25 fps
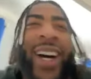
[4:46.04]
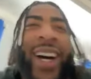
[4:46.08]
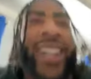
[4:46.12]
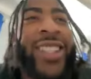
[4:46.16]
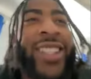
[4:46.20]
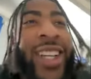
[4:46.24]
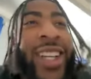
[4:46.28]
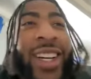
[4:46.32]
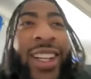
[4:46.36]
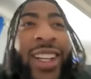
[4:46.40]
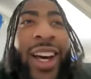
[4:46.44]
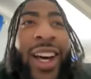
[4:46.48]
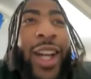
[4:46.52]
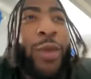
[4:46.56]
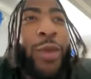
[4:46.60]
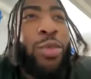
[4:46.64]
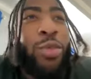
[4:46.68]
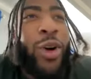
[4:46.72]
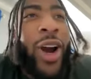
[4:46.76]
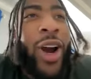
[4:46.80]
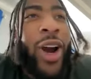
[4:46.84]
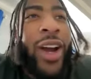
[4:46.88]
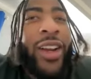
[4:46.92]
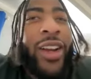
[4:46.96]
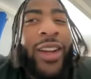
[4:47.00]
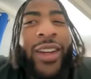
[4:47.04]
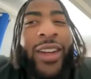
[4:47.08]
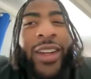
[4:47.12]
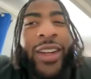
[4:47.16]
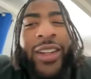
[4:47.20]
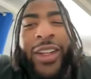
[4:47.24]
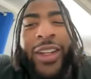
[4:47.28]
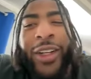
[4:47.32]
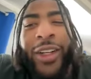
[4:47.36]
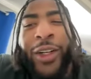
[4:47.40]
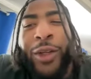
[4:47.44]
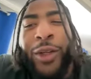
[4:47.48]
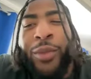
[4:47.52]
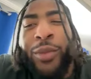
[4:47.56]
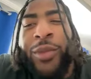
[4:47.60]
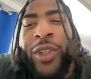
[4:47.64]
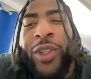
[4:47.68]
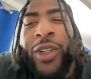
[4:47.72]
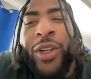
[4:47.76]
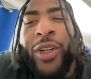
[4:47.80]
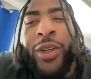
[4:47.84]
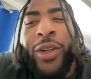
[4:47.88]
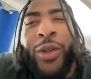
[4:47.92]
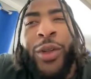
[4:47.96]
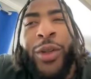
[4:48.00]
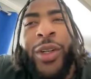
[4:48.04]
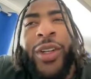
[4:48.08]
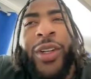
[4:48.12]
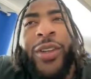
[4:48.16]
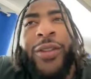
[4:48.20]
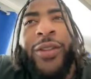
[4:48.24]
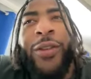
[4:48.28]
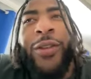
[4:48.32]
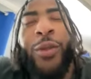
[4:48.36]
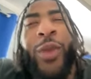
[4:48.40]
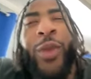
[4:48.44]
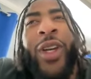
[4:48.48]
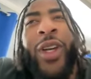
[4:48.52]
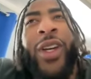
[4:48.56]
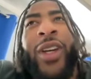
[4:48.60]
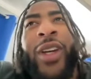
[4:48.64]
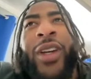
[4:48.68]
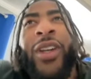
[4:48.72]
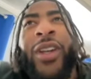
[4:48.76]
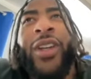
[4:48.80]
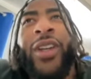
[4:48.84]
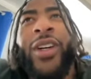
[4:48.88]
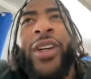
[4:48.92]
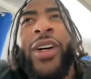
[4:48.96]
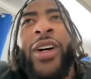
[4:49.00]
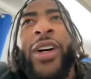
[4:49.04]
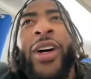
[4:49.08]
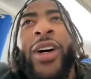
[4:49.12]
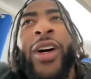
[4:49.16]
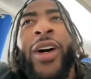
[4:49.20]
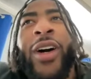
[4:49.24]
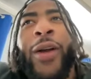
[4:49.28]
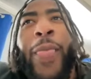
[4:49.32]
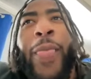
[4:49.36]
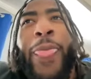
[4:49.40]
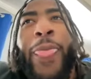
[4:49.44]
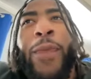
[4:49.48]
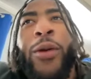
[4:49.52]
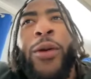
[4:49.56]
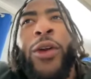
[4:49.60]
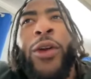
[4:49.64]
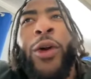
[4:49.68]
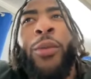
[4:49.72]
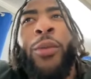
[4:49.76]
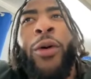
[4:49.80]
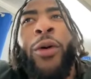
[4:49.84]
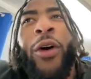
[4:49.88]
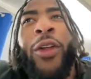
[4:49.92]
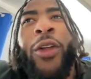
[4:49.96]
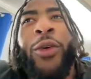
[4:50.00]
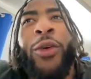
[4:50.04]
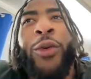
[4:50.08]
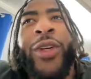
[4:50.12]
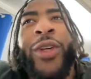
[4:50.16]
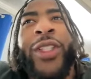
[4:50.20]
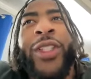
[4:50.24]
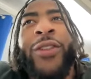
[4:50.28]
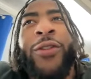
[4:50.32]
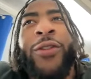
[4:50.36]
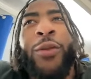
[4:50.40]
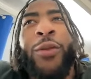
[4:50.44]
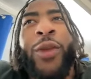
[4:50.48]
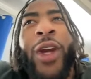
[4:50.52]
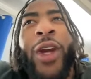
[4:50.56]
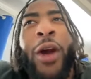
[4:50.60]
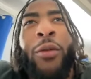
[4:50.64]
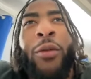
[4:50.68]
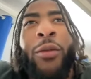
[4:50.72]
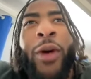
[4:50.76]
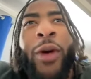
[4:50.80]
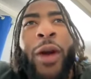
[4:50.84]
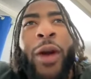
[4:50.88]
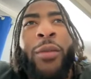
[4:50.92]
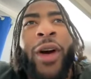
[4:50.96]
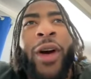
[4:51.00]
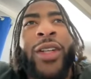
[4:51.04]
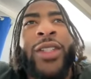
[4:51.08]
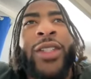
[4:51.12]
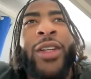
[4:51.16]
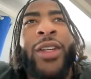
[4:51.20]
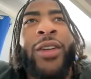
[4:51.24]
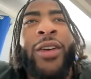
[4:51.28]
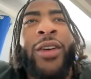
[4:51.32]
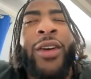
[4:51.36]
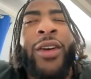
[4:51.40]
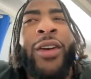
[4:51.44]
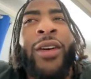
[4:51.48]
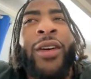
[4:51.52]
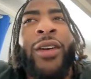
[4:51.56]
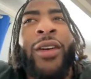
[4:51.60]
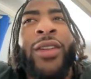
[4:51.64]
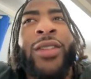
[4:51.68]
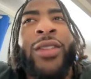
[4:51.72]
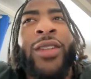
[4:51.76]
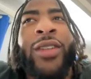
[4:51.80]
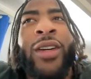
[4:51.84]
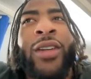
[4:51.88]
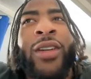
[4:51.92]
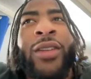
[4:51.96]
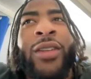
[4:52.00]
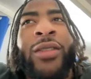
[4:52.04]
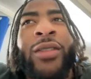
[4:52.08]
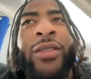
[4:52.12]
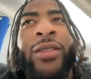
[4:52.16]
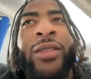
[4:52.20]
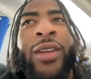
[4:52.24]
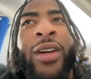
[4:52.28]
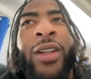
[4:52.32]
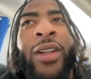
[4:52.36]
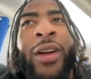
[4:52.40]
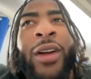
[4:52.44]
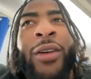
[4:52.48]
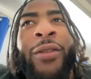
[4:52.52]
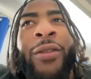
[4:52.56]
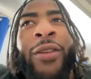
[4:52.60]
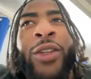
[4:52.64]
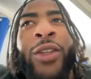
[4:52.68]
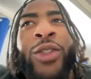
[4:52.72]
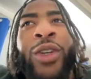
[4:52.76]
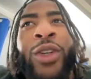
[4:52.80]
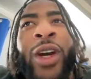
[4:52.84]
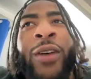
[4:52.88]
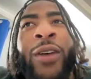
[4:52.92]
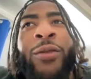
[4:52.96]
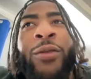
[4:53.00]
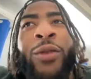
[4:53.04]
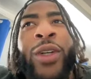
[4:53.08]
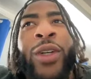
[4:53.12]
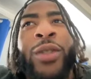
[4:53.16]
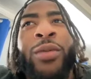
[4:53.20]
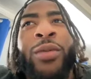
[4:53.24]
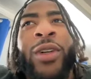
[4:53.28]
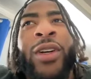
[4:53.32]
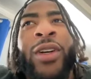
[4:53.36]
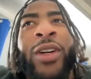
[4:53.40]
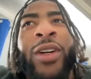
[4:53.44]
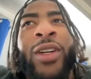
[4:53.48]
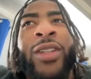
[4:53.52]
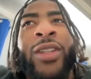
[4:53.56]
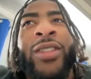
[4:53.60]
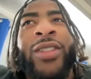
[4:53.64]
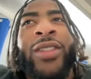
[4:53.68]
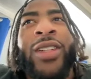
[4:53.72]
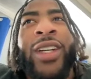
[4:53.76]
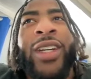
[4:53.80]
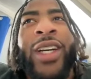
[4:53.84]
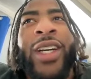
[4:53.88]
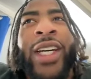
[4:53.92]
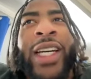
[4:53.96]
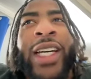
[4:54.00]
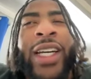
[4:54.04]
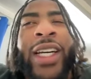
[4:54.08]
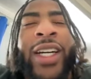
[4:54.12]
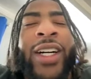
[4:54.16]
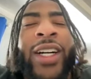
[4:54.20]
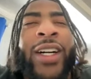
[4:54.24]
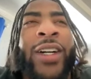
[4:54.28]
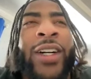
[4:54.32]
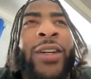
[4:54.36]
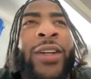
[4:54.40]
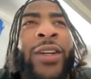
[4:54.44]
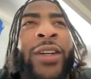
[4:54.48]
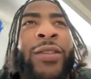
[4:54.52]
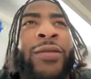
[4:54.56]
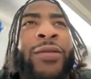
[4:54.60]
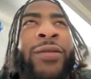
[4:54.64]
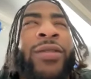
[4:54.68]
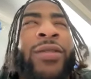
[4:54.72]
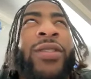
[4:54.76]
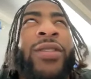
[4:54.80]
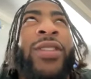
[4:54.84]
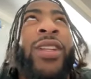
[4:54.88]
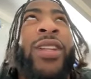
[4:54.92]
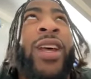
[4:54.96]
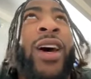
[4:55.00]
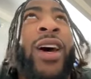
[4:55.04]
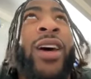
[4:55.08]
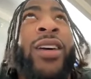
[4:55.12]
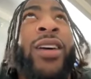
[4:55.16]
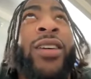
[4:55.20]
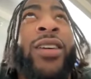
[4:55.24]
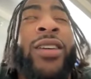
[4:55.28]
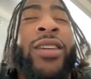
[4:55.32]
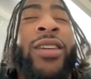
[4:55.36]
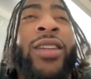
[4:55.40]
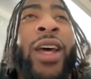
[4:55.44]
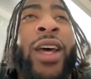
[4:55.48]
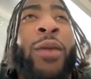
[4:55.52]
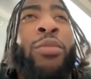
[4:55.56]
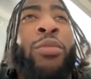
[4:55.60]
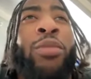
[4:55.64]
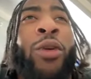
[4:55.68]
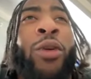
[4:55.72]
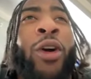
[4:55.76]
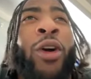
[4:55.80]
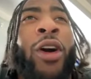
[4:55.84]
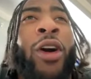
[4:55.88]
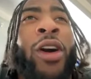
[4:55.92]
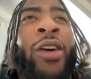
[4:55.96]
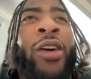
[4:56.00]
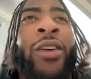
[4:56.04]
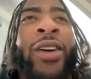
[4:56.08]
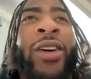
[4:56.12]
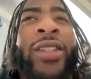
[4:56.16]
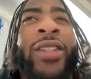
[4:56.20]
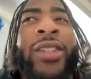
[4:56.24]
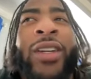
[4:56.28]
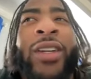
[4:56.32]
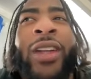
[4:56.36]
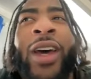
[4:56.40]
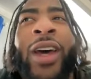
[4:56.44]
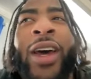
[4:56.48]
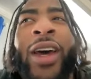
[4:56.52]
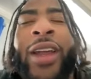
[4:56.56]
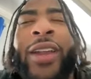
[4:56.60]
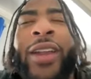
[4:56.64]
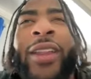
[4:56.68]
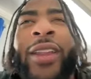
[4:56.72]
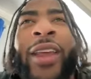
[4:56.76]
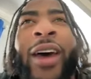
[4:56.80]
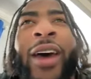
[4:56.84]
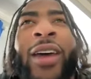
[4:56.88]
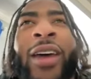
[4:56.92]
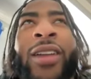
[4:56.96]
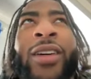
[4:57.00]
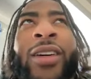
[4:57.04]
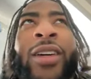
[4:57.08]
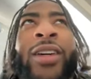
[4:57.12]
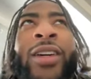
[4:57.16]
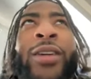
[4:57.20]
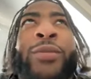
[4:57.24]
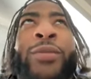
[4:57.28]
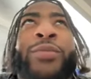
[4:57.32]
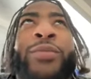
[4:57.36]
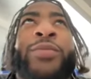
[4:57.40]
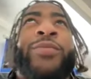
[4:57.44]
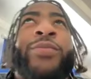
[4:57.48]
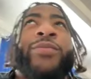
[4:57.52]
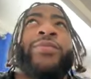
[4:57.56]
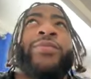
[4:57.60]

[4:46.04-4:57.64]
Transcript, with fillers: I take a lot of pride in it. Um, you know, for me, uh, you know, part of the reason for me coming back my senior year instead of declaring for the draft was because of that that progress and that that um